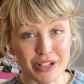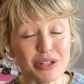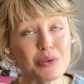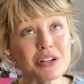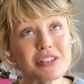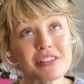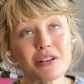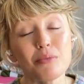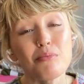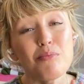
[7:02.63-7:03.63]
you are
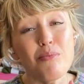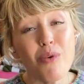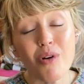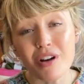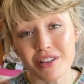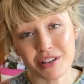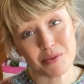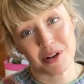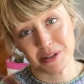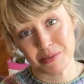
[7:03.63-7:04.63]
still more than
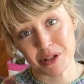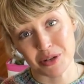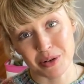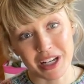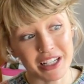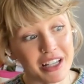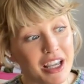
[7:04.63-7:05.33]
welcome to join.